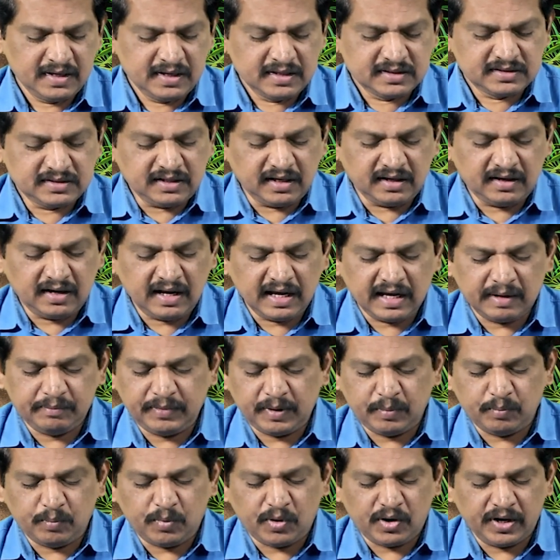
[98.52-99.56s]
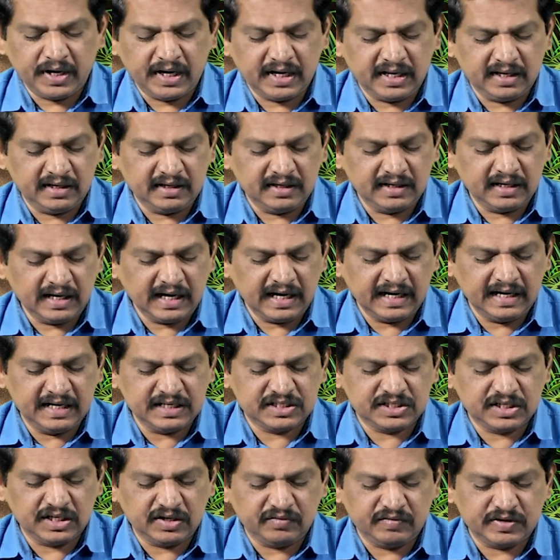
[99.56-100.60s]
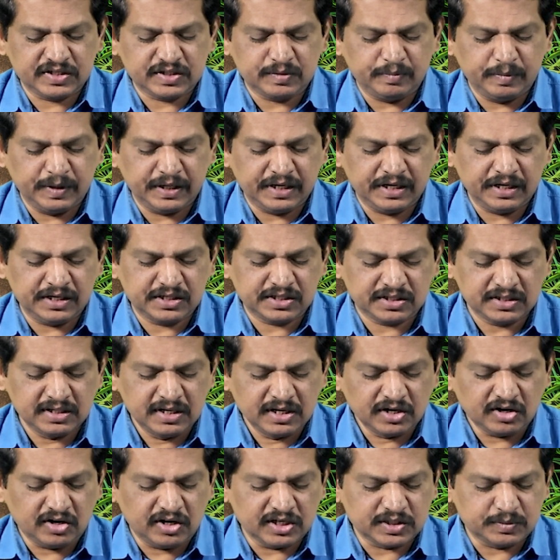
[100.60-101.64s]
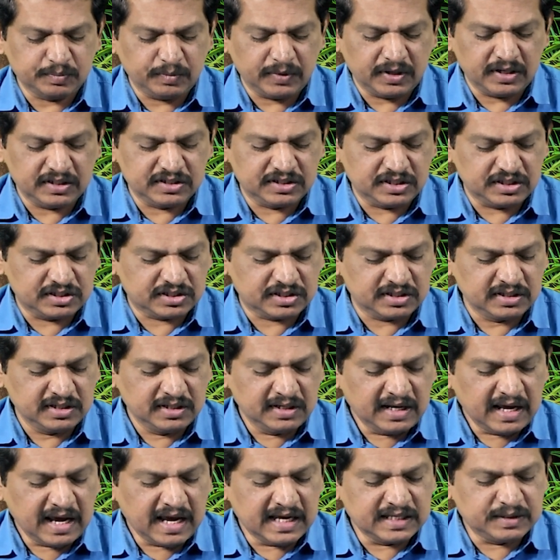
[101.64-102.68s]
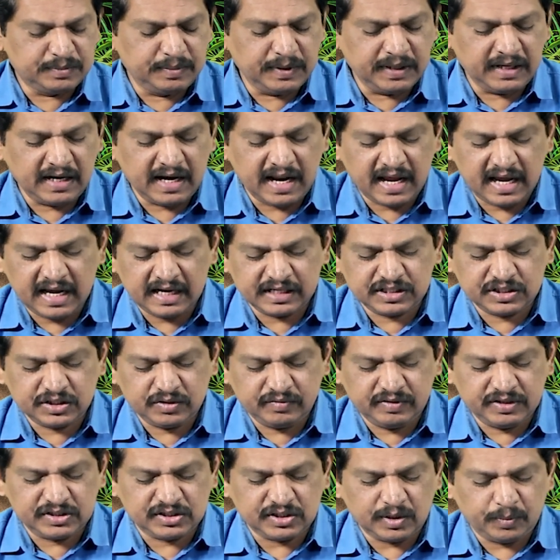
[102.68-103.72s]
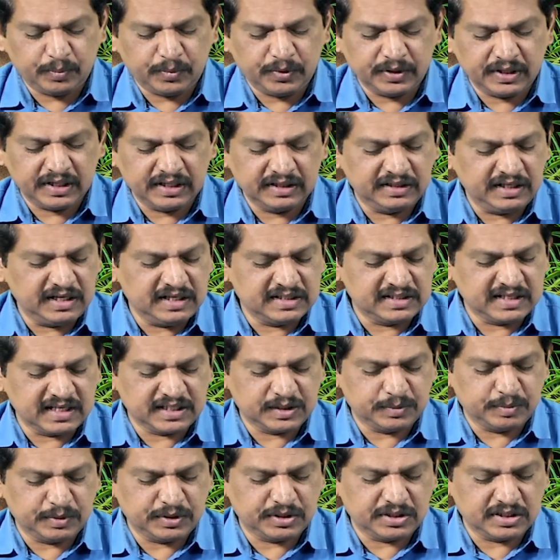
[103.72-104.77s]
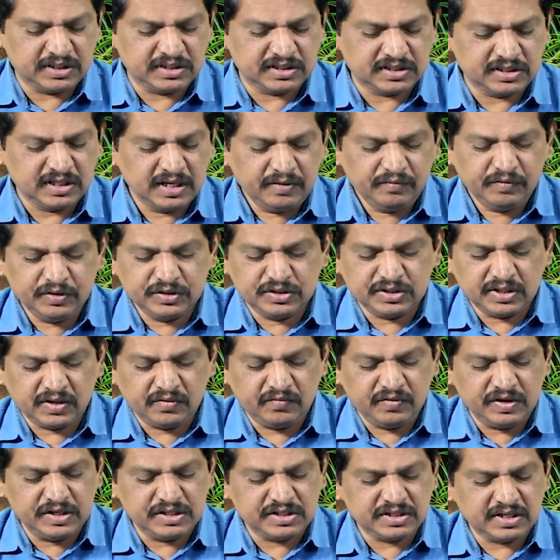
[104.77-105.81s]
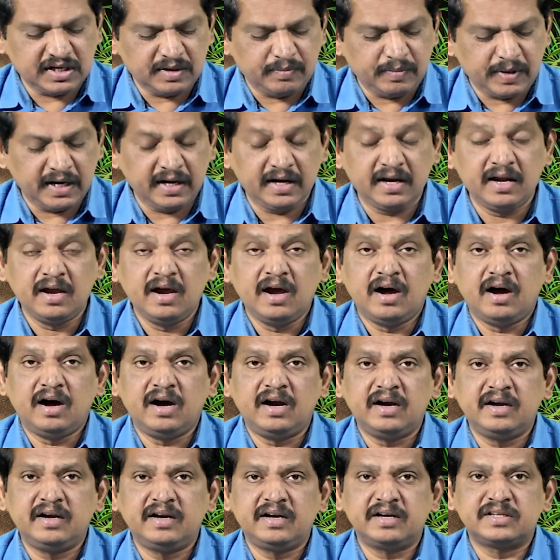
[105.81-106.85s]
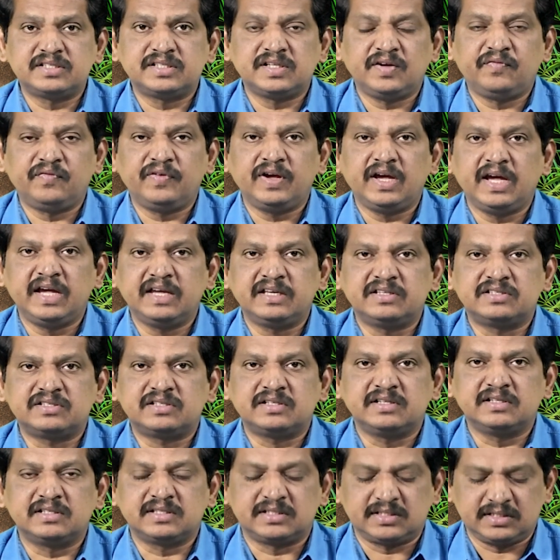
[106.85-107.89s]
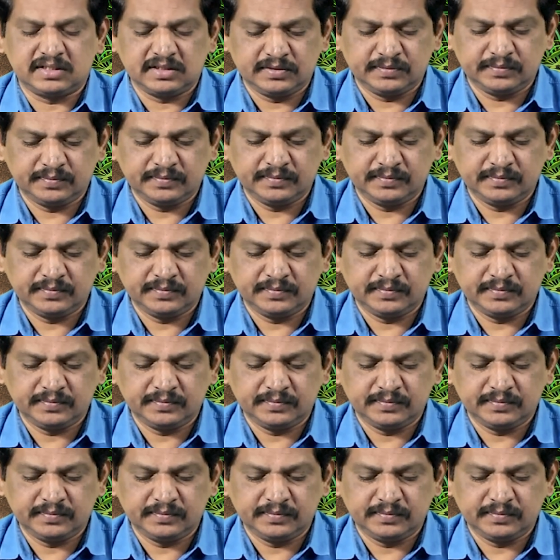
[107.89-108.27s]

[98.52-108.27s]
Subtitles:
Sir Herman Bondi, a distinguished British cosmologist, has been active in supporting these exhibitions which are visited by hundreds of youngsters.